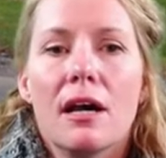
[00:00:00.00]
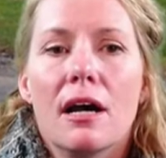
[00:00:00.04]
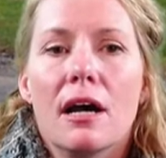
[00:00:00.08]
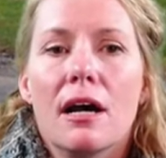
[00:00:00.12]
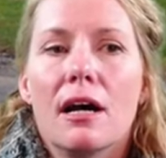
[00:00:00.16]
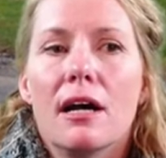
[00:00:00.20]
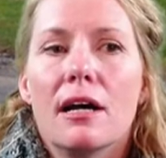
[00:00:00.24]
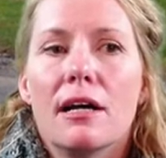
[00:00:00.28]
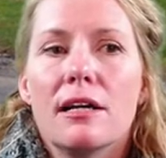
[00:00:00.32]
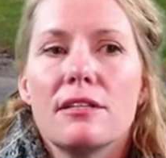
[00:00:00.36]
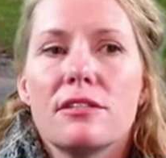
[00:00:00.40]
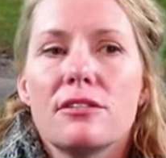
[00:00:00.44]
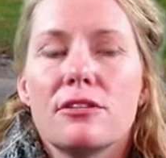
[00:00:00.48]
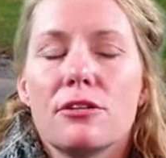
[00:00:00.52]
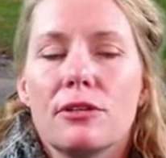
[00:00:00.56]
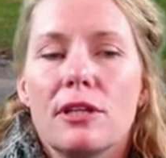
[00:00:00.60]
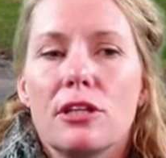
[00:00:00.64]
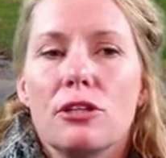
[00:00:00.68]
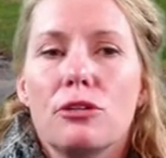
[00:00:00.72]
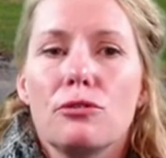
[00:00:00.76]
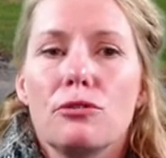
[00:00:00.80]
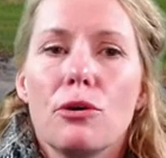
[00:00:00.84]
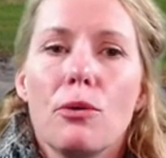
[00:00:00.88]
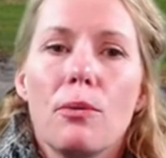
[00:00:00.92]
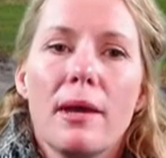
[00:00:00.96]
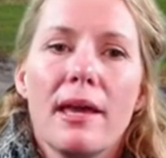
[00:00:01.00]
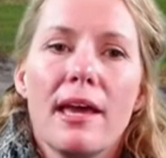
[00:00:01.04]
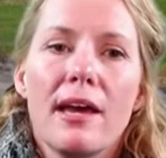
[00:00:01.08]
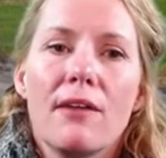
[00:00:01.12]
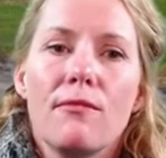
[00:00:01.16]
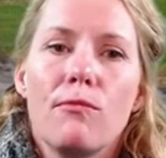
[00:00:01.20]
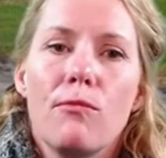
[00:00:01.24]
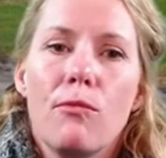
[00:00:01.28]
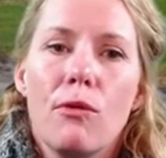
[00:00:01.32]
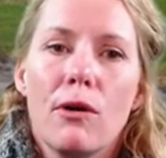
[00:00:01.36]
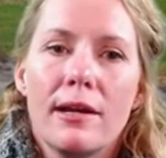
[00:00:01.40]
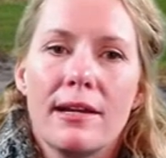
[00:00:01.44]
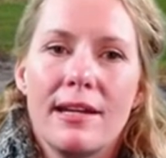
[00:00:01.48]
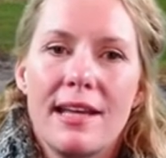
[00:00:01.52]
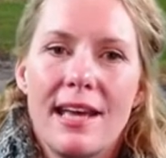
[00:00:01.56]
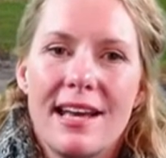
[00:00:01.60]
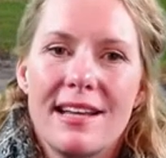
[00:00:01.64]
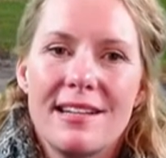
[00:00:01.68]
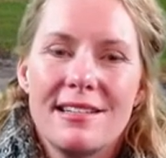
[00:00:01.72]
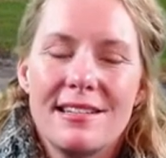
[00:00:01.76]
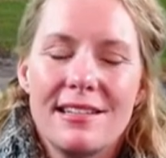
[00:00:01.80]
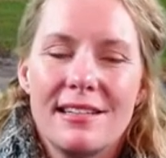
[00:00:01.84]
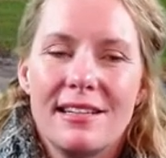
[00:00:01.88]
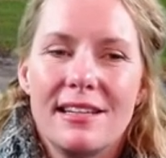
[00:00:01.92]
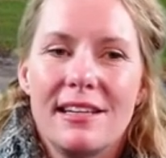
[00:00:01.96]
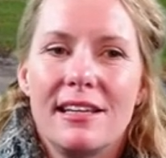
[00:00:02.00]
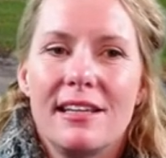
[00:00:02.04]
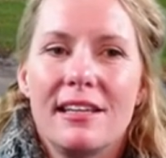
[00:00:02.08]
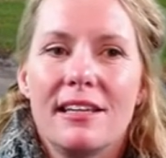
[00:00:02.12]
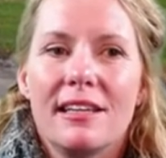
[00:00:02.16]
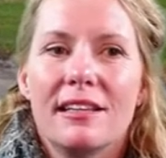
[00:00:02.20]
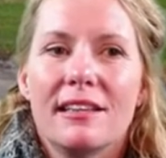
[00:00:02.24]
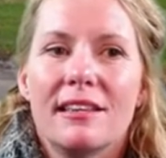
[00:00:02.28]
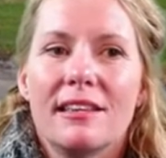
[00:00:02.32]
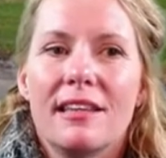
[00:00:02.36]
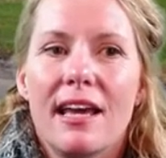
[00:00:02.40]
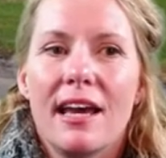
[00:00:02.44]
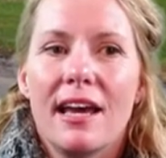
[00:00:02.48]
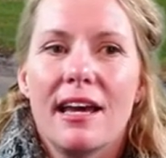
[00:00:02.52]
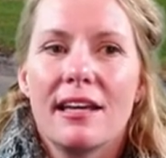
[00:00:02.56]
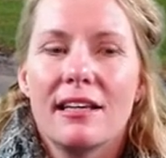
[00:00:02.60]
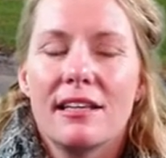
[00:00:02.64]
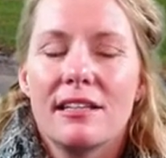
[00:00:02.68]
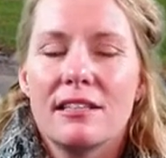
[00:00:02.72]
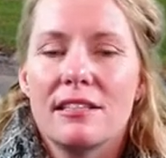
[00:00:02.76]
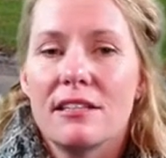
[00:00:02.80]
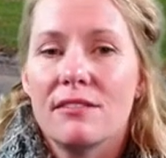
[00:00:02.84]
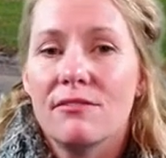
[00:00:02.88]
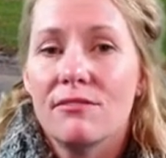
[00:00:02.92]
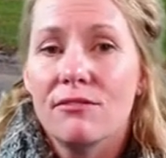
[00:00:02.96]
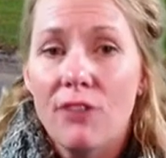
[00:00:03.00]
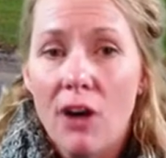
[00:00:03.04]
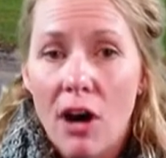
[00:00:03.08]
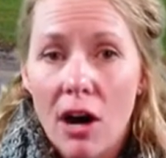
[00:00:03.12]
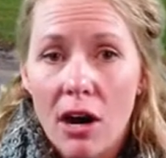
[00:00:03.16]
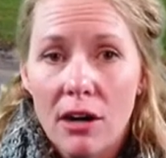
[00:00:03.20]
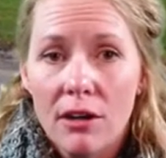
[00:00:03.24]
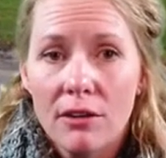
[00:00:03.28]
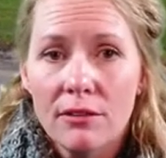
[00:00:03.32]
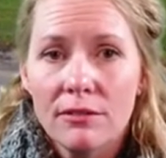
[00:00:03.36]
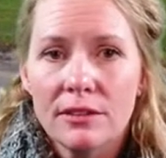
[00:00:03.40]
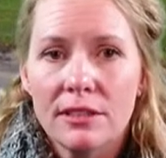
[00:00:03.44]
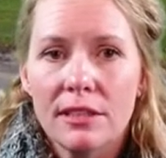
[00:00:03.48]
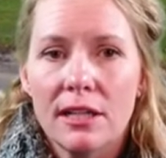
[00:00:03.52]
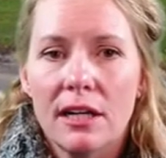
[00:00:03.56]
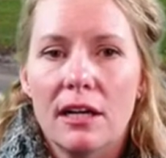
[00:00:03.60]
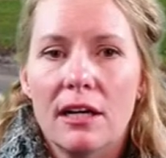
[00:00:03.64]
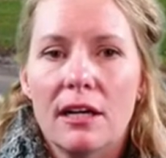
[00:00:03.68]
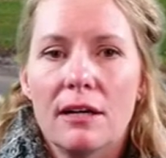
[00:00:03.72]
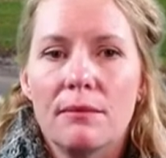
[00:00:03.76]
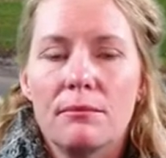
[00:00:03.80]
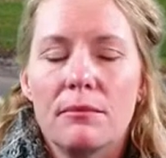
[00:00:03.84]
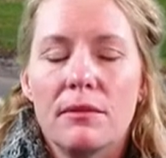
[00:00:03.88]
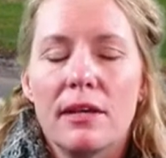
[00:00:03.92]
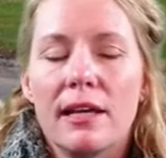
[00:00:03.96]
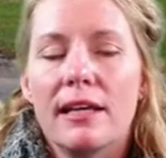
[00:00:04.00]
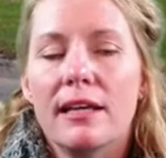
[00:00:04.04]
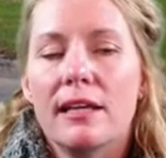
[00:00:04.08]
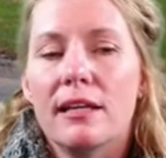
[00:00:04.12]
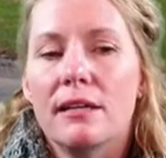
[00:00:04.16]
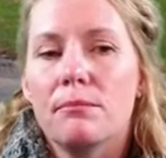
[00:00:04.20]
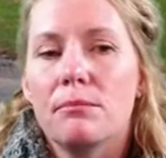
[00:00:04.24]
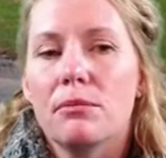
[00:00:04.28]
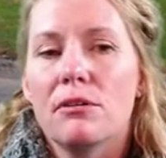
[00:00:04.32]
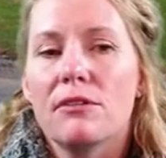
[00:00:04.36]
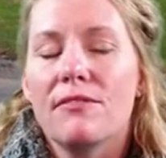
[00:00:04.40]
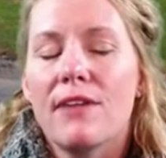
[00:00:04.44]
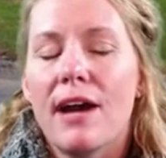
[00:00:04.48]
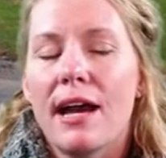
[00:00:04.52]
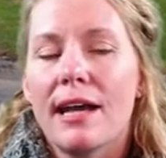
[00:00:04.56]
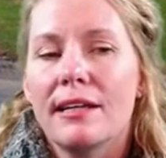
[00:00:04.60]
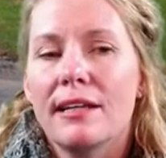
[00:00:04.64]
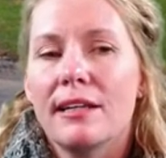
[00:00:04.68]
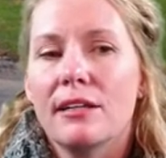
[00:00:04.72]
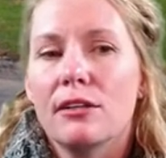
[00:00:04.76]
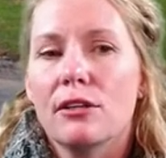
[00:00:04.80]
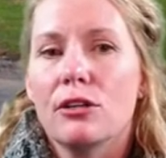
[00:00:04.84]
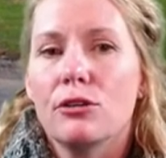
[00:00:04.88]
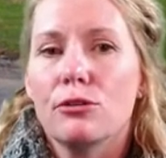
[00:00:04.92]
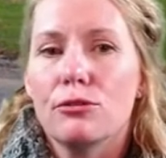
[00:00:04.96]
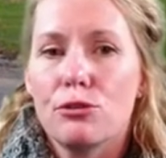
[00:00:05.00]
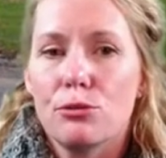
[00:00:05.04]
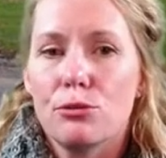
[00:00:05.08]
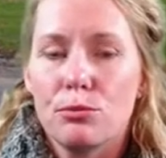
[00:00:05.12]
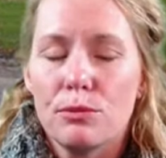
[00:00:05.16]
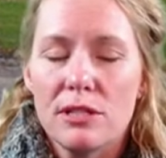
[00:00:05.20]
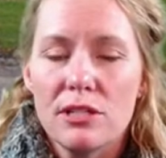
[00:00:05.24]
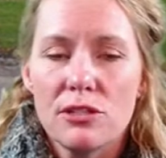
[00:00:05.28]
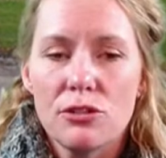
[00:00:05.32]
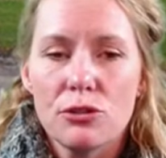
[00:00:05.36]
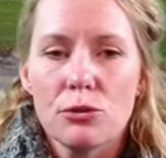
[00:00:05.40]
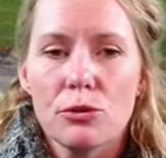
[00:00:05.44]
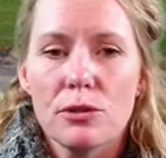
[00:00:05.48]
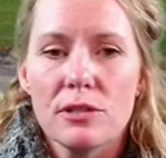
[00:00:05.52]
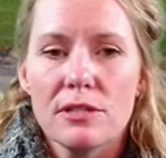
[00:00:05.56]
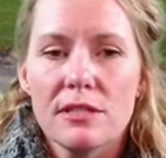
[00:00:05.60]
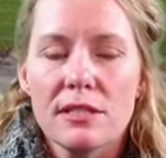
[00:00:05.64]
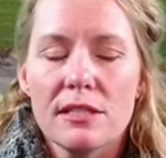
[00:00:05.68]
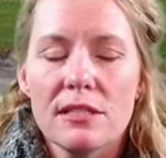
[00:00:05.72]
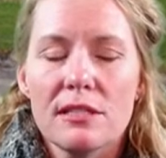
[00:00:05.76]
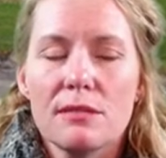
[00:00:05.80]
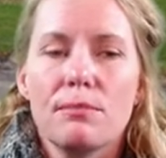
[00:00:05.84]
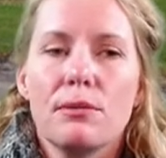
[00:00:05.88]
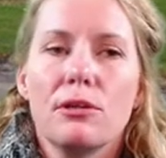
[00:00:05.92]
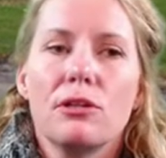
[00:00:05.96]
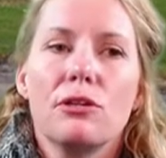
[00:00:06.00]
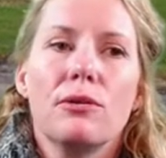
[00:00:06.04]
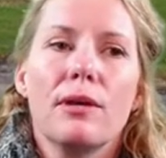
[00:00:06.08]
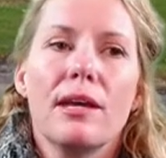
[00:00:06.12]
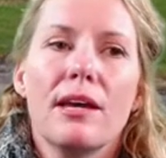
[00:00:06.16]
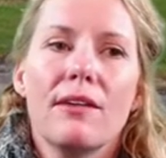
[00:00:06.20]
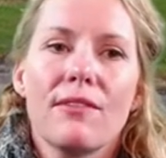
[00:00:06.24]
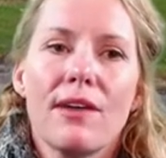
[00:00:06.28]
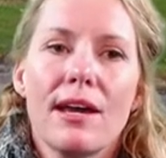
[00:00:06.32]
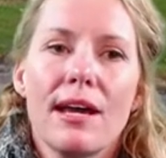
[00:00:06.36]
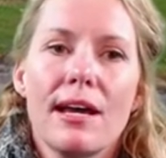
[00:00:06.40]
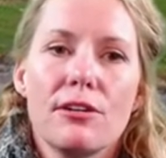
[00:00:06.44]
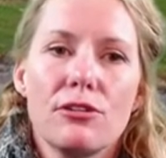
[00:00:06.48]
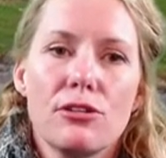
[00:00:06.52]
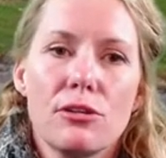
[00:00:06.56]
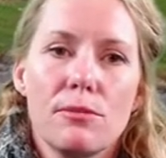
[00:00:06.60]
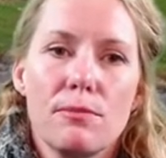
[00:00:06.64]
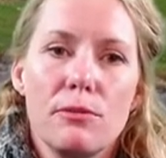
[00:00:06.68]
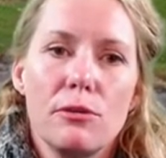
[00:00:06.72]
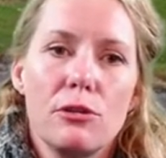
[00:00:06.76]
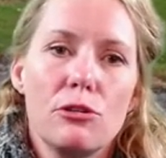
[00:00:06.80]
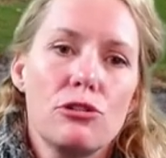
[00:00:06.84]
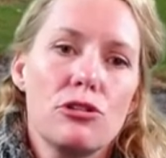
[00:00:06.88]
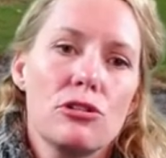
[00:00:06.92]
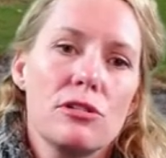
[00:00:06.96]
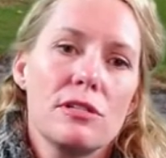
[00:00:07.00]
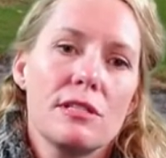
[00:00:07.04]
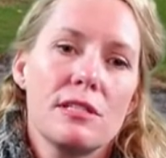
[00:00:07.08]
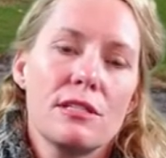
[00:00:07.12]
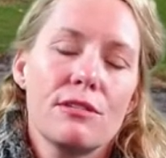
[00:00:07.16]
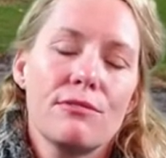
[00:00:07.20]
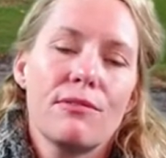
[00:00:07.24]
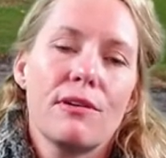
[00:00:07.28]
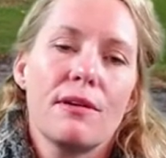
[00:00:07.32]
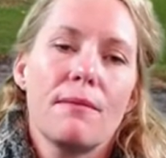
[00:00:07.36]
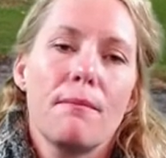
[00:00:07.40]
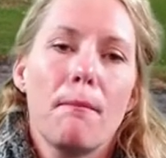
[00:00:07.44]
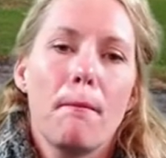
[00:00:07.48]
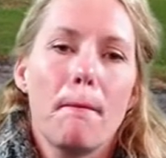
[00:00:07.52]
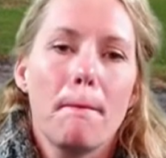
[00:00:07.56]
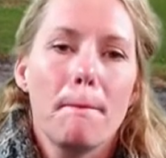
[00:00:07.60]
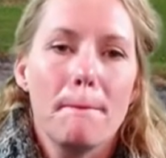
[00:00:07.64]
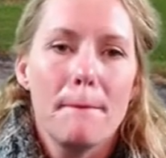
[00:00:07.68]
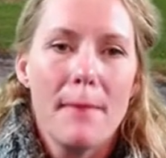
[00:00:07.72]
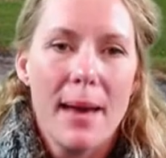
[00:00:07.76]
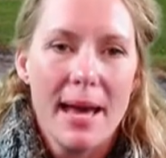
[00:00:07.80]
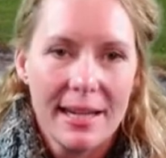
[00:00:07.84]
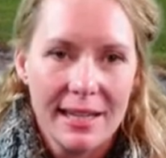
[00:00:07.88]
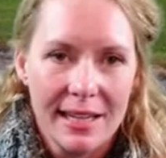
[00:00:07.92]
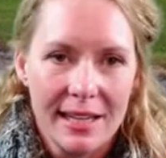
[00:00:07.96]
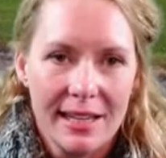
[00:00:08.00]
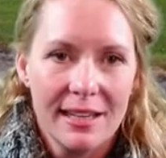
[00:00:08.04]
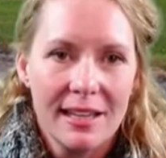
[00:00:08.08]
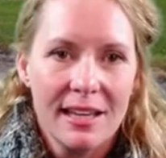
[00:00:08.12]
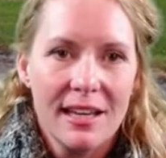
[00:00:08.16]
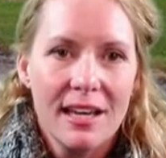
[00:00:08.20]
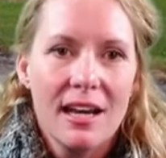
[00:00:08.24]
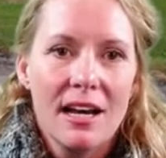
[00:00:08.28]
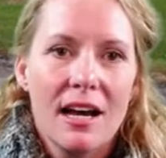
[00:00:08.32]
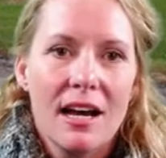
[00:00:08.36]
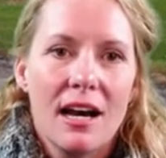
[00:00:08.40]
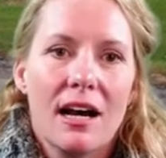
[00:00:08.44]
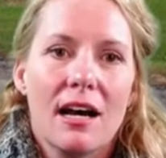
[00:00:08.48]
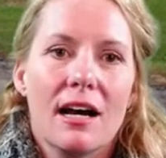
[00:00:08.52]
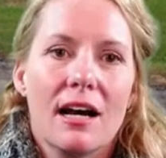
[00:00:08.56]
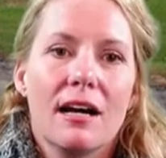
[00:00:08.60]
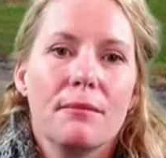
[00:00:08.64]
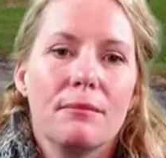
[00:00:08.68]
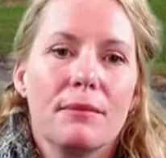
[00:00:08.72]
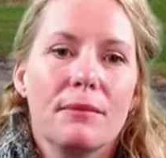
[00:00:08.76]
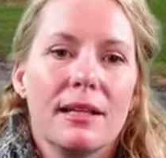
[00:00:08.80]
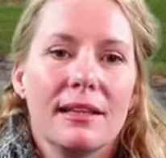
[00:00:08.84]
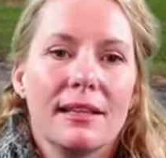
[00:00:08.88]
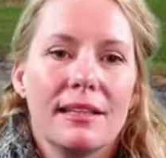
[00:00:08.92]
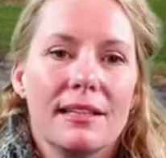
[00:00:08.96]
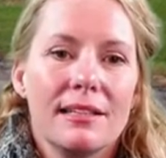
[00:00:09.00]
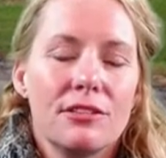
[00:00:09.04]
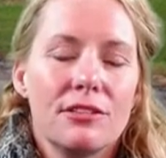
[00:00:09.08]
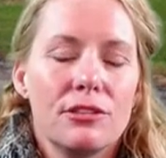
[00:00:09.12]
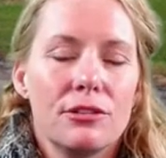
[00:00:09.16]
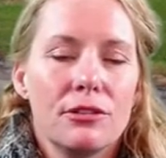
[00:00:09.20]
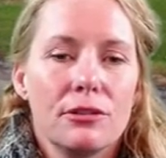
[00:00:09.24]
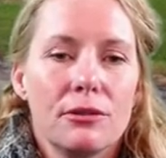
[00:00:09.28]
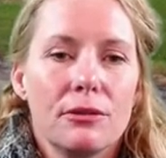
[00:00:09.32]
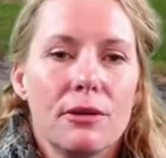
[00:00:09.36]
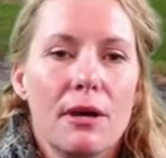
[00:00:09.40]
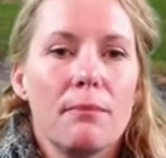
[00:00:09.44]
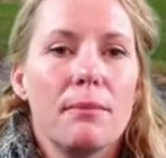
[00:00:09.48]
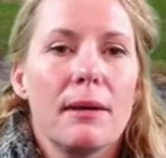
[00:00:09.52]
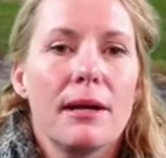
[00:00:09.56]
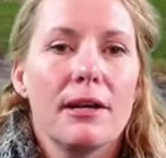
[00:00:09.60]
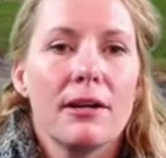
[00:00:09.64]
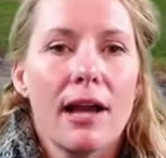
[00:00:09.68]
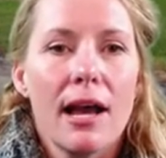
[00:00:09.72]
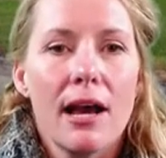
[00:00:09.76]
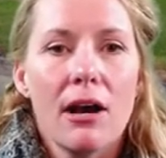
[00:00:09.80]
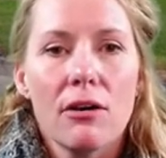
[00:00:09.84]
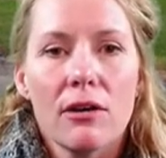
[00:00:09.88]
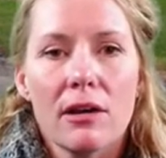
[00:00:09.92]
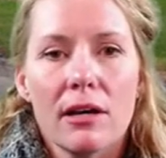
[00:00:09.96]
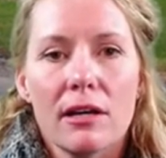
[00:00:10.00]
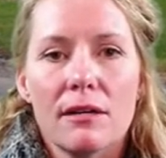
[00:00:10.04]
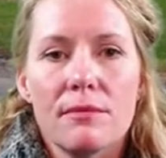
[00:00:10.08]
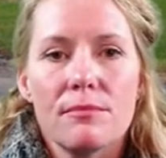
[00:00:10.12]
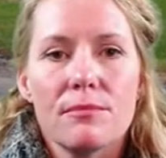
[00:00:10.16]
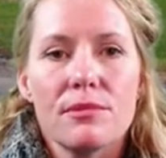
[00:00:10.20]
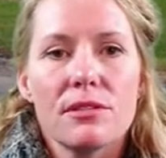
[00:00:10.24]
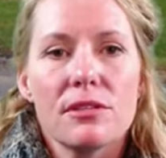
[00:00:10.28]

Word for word: uh, so that you don't have one entity that is involved um, in providing those resources, but you have contributions from many um, that lead to a better outcome.